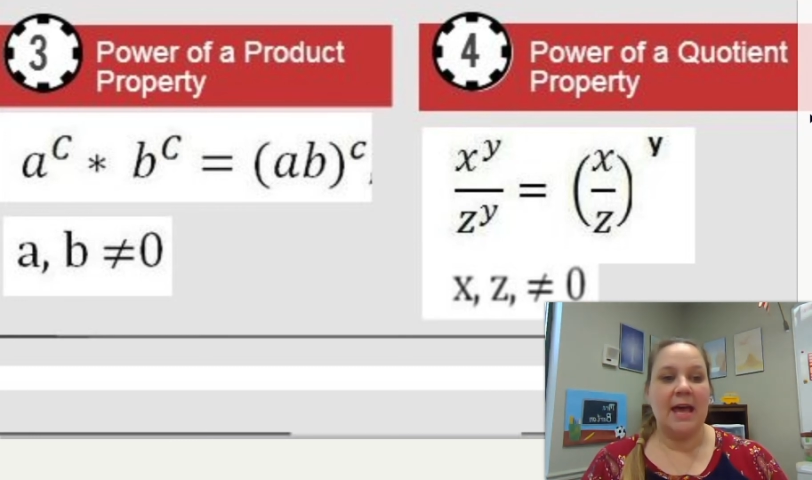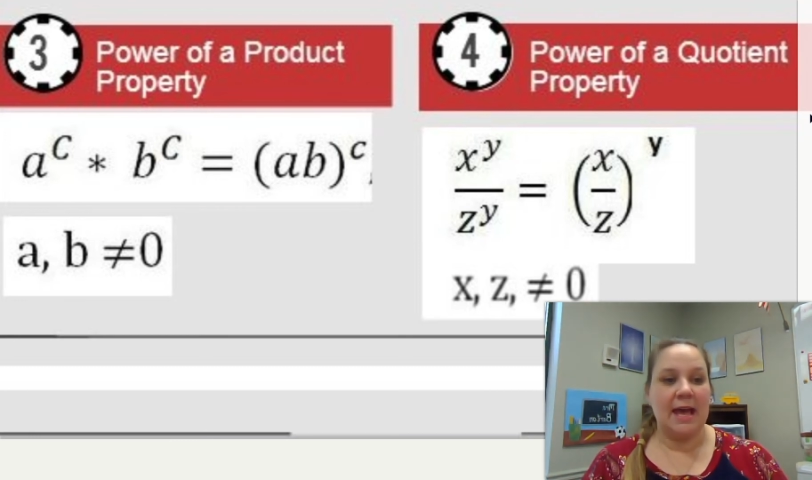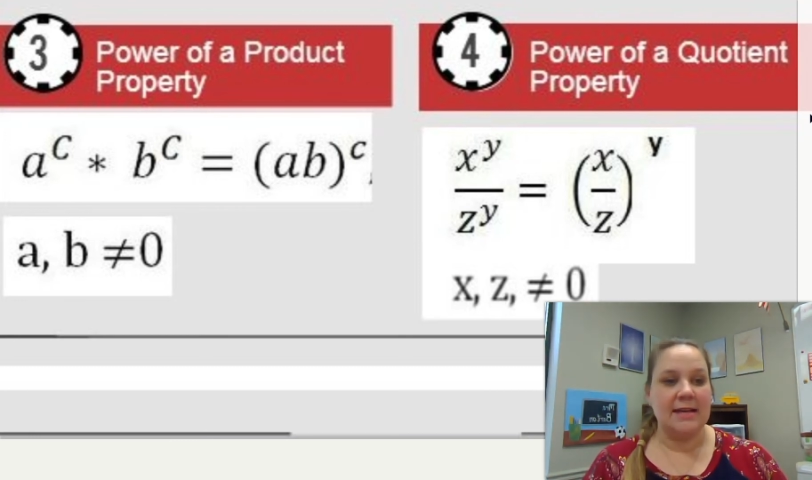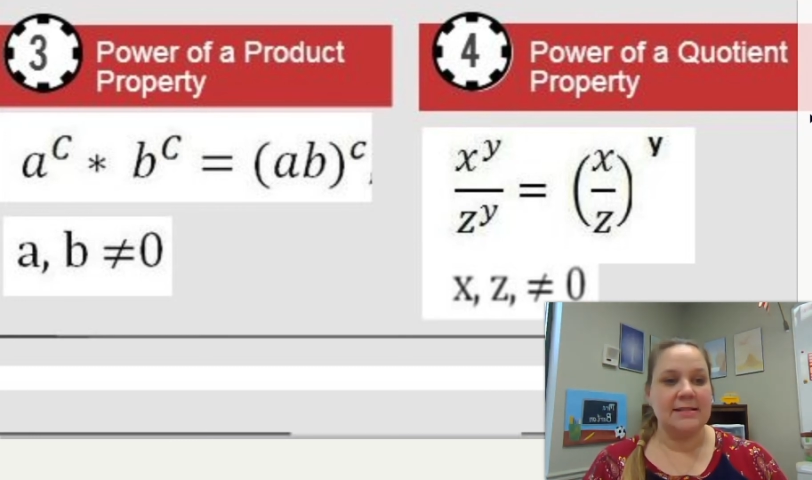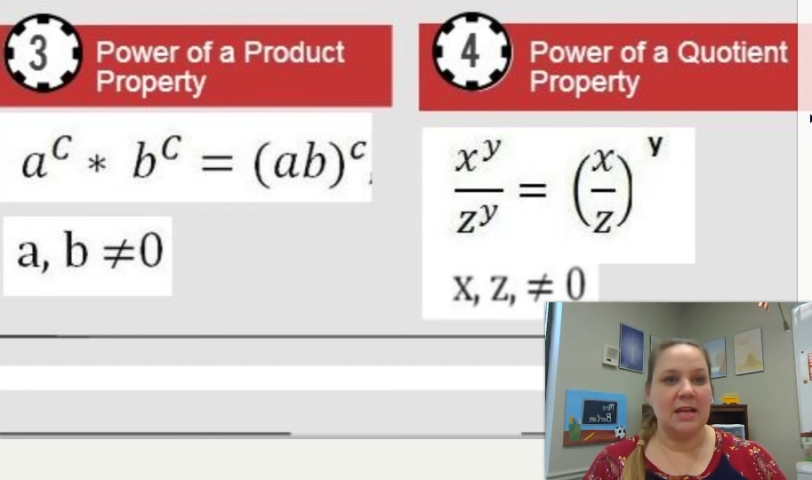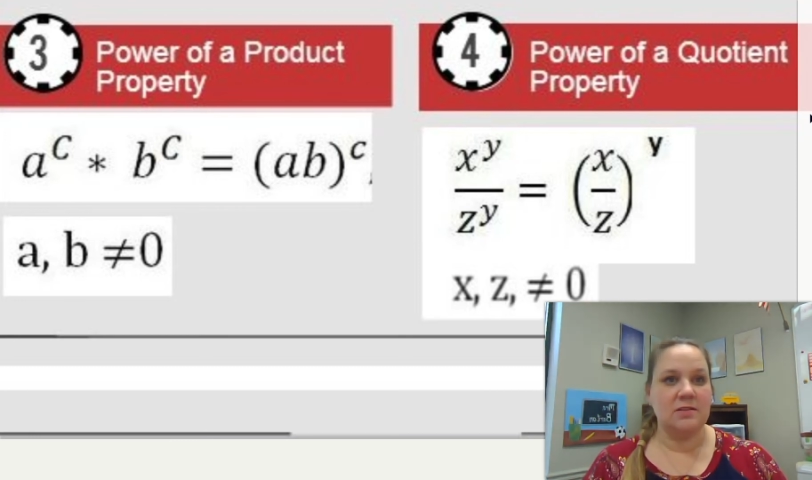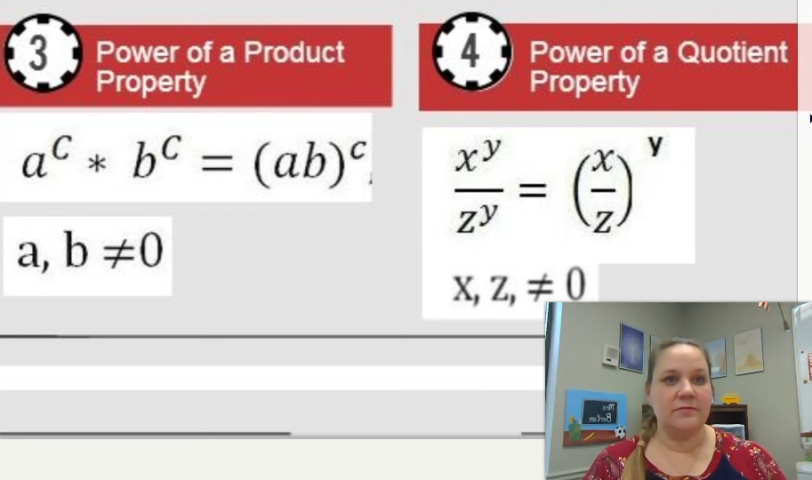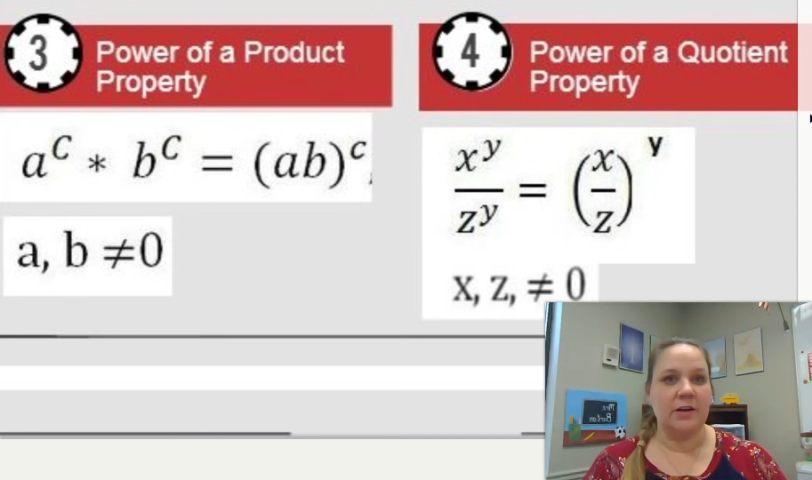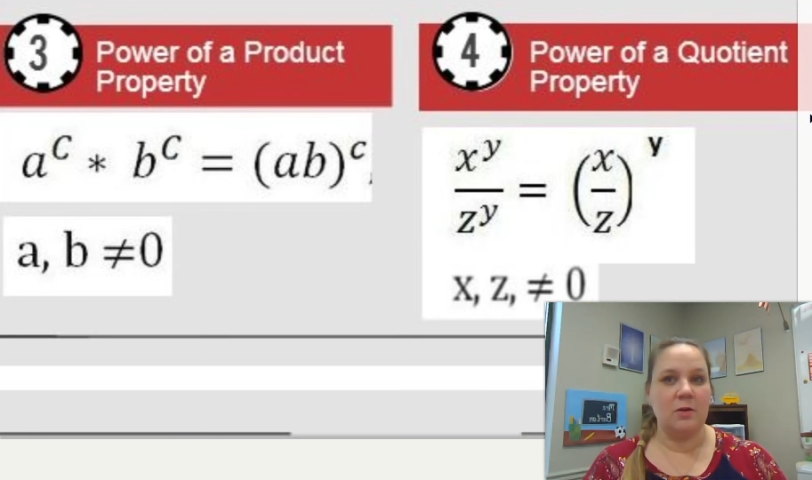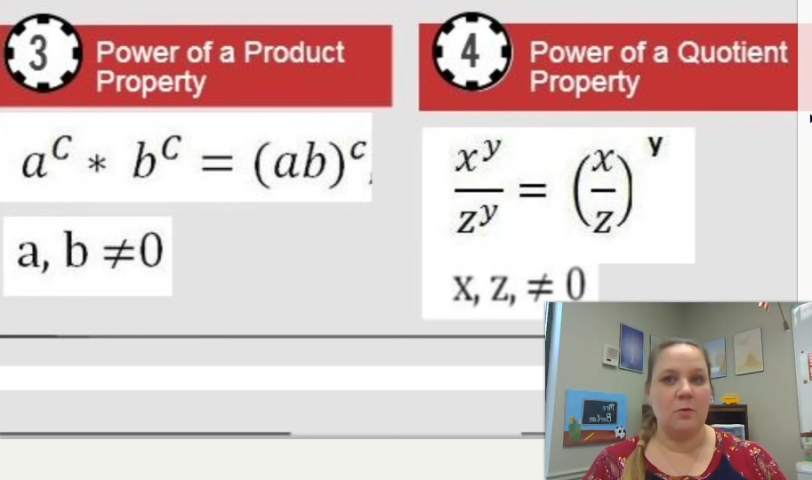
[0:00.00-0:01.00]
essays
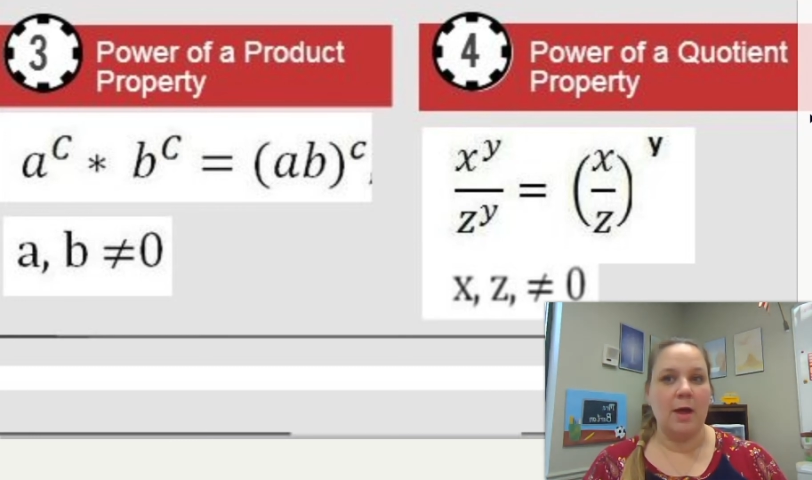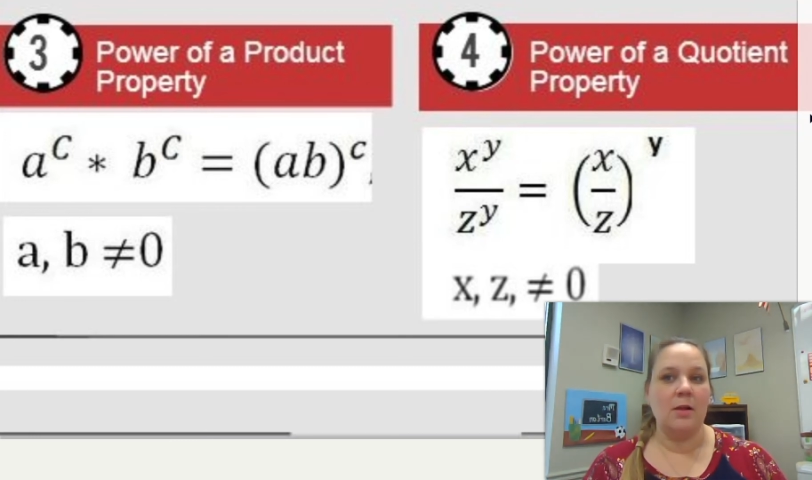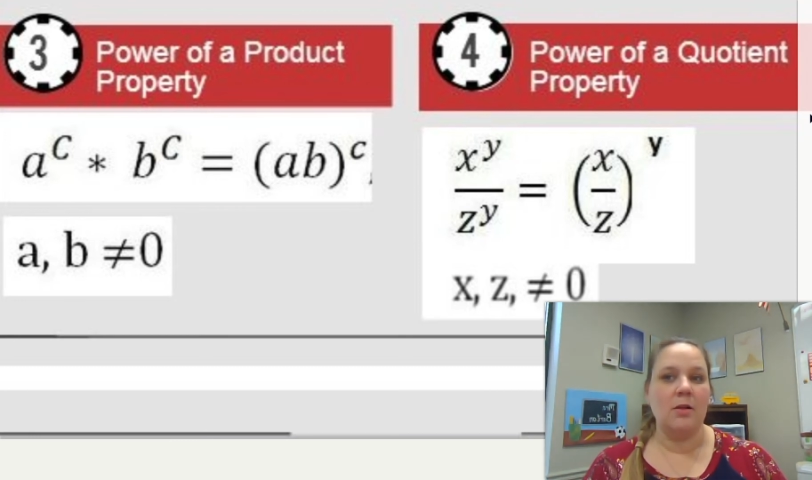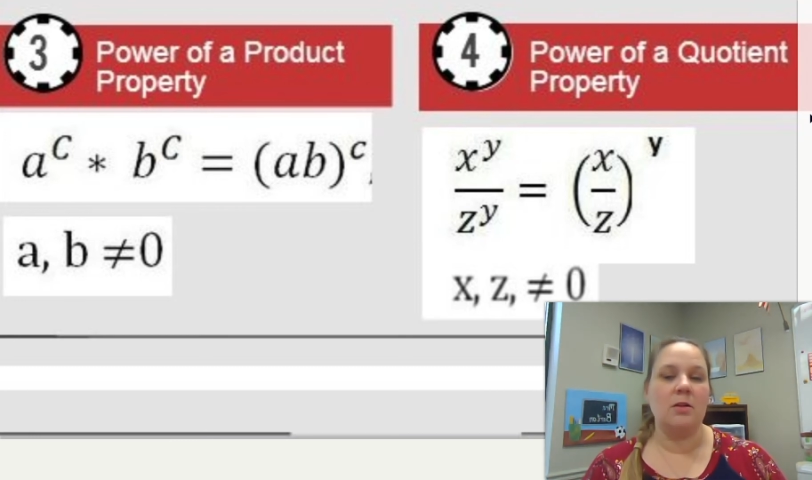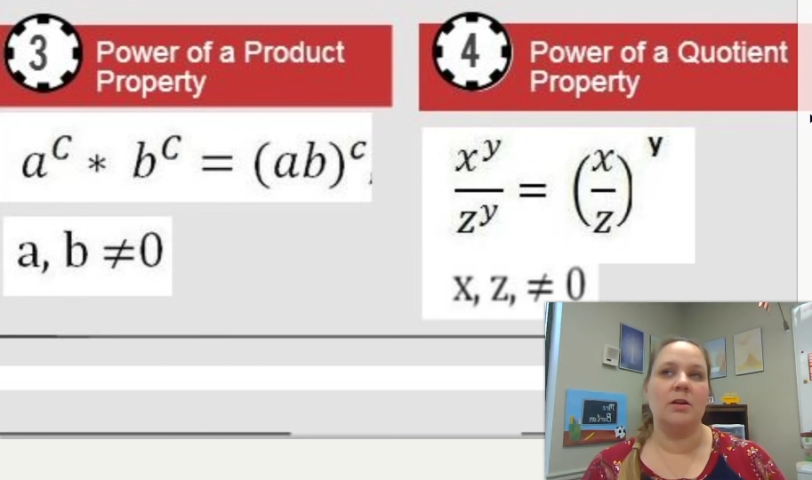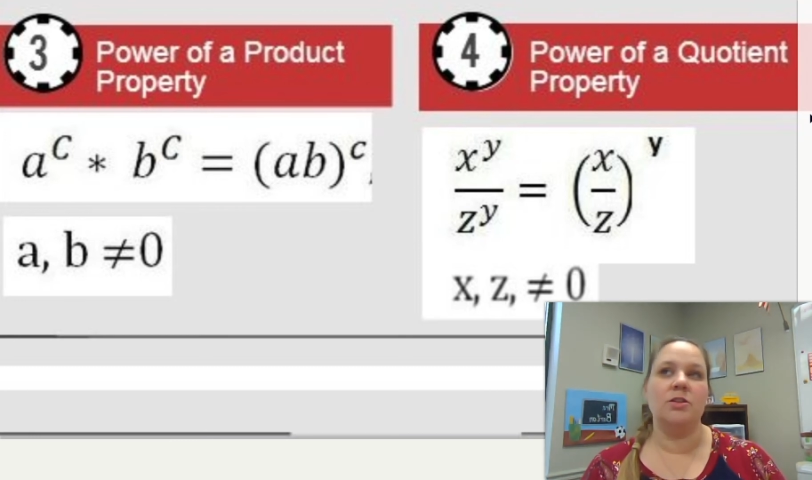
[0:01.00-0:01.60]
very well,